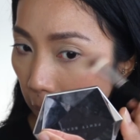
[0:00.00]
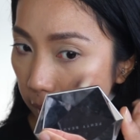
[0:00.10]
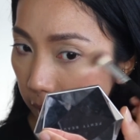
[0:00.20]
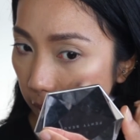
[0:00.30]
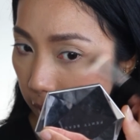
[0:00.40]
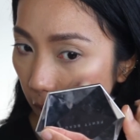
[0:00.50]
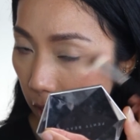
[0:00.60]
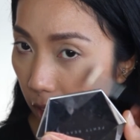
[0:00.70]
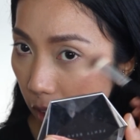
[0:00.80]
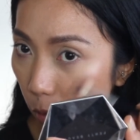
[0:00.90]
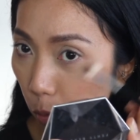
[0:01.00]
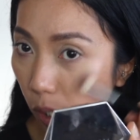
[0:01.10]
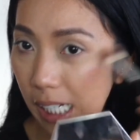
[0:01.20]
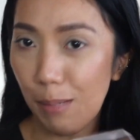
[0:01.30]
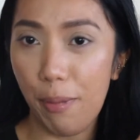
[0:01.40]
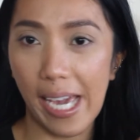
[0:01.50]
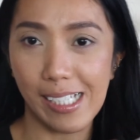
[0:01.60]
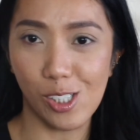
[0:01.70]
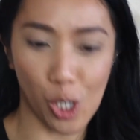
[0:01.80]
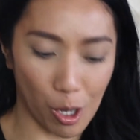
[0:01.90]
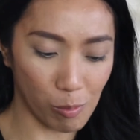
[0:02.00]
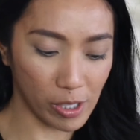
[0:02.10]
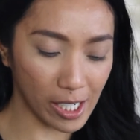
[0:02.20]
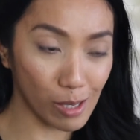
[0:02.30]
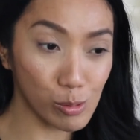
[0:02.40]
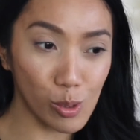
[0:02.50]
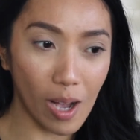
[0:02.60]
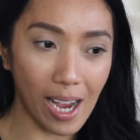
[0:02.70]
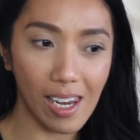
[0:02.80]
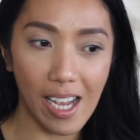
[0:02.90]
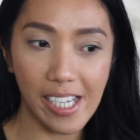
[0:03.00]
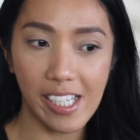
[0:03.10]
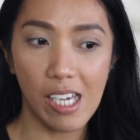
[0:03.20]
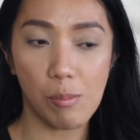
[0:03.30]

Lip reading: does a really bad job when it comes to highlight,